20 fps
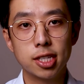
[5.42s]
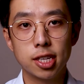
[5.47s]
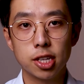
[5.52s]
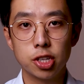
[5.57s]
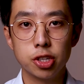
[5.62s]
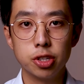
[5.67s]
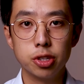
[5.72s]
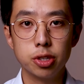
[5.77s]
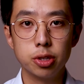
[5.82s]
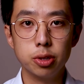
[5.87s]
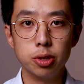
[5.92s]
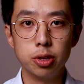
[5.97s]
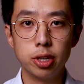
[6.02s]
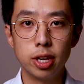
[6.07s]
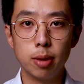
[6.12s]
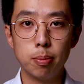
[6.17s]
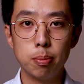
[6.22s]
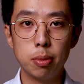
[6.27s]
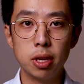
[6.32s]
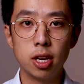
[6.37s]
Section 2
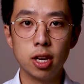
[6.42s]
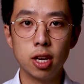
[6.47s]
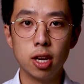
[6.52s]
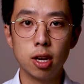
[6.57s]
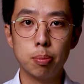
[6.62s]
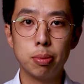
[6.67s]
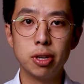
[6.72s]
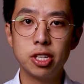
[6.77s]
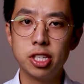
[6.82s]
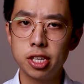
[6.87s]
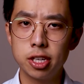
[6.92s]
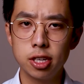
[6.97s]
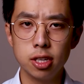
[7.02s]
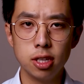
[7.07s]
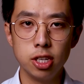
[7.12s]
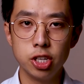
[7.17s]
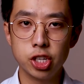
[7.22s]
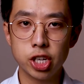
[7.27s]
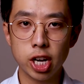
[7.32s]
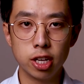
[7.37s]
can be a
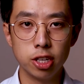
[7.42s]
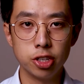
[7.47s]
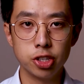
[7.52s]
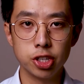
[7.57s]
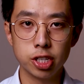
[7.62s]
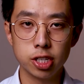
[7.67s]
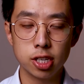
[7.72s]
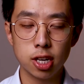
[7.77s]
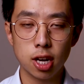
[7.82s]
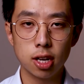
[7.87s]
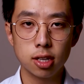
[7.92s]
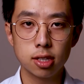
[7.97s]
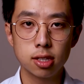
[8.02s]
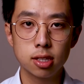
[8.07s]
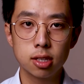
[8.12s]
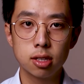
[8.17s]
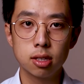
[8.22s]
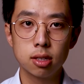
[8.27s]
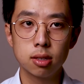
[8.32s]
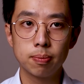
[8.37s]
particularly challenging
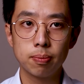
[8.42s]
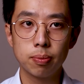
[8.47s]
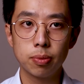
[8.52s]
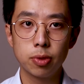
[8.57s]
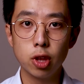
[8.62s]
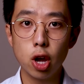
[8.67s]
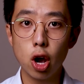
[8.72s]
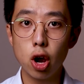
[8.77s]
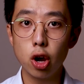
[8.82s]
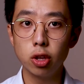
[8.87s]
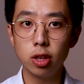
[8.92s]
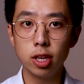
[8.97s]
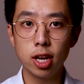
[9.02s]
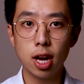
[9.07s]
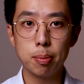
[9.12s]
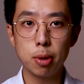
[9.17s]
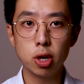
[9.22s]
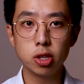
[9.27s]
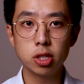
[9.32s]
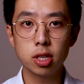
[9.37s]
task. Not only are
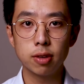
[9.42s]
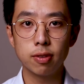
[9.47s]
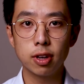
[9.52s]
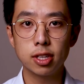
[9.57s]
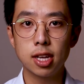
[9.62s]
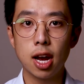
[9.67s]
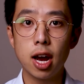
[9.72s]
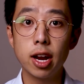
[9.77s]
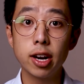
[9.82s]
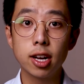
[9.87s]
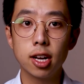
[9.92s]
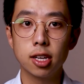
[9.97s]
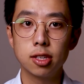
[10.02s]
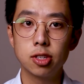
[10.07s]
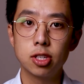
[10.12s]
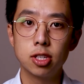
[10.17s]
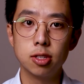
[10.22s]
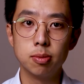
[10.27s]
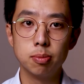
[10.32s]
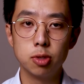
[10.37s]
most of us
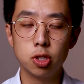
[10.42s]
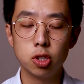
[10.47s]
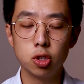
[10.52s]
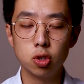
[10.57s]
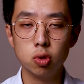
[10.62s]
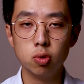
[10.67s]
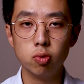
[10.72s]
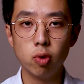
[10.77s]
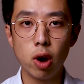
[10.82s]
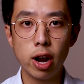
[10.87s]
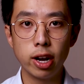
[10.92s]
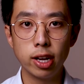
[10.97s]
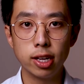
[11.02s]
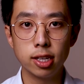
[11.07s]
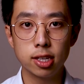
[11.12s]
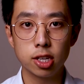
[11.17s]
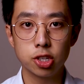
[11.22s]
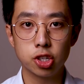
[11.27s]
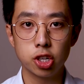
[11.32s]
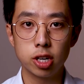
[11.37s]
unaccustomed to writing in
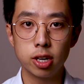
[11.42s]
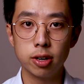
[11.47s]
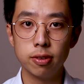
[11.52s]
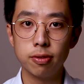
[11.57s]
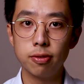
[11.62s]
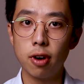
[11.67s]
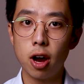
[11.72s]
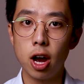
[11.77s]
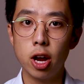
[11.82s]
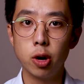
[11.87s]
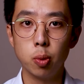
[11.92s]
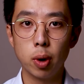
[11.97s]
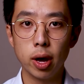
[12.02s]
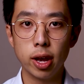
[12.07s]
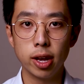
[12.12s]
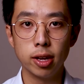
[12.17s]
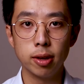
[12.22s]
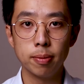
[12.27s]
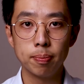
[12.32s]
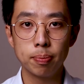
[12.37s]
such a confined
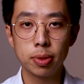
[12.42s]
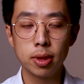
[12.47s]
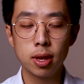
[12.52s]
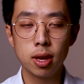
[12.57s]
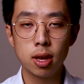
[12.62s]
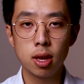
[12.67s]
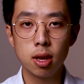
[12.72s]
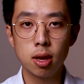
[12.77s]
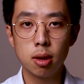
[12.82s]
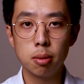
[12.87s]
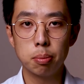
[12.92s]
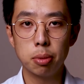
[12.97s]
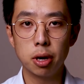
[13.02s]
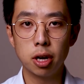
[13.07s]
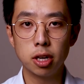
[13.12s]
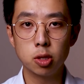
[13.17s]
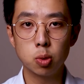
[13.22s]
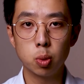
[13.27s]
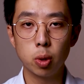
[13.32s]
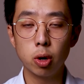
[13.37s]
way,
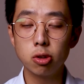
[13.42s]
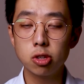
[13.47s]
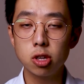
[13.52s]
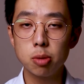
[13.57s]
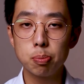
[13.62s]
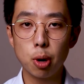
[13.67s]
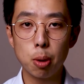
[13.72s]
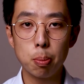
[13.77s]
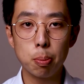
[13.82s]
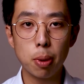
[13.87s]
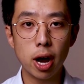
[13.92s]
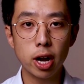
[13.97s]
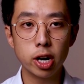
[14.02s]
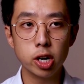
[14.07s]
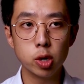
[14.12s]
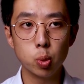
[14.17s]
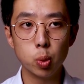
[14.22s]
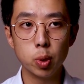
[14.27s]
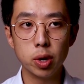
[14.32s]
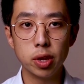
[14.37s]
but we're also
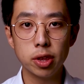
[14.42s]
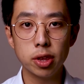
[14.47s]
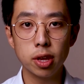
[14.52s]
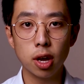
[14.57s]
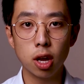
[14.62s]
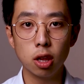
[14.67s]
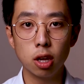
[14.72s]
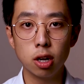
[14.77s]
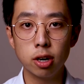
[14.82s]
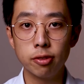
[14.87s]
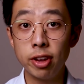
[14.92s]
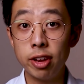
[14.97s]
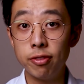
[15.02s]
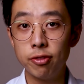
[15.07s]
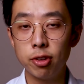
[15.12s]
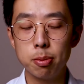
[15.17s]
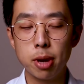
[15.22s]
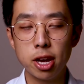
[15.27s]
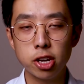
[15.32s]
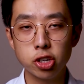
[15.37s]
bombarded with a lot of
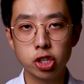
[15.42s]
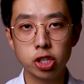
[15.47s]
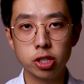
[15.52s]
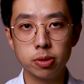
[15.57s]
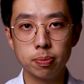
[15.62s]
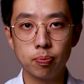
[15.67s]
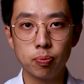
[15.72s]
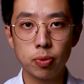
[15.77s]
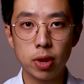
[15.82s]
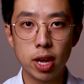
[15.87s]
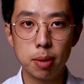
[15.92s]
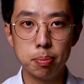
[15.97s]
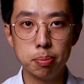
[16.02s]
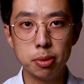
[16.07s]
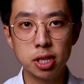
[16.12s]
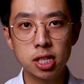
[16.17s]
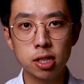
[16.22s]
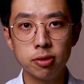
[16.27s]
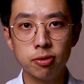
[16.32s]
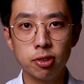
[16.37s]
information and
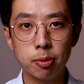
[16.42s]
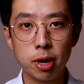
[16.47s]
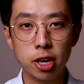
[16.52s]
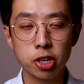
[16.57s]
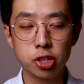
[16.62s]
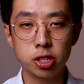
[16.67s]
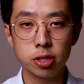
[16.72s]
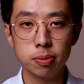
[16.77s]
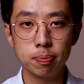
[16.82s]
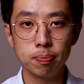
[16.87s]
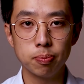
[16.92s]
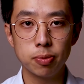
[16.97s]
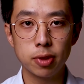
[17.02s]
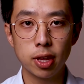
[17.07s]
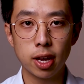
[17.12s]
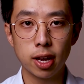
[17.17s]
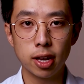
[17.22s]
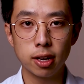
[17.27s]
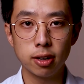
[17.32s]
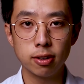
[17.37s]
misinformation
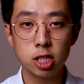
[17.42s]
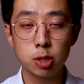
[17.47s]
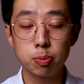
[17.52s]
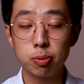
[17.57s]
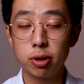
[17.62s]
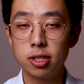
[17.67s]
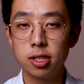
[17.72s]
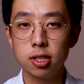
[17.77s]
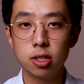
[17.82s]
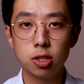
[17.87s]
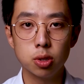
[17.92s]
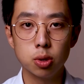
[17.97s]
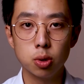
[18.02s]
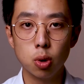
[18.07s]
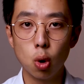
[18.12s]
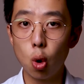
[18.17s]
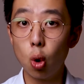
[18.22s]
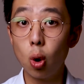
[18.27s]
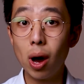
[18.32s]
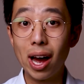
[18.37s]
that spreads into
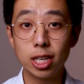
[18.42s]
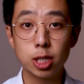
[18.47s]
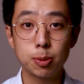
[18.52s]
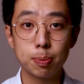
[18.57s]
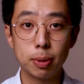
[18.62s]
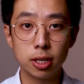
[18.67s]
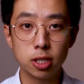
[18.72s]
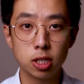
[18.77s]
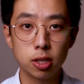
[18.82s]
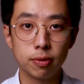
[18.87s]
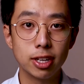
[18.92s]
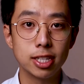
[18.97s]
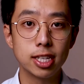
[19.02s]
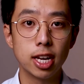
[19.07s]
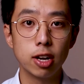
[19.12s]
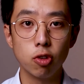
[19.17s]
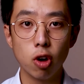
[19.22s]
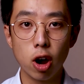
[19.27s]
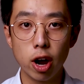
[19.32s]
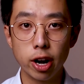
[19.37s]
all aspects of
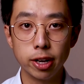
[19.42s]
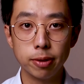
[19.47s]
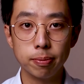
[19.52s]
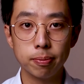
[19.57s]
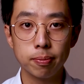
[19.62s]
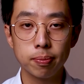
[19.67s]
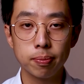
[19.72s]
essay writing.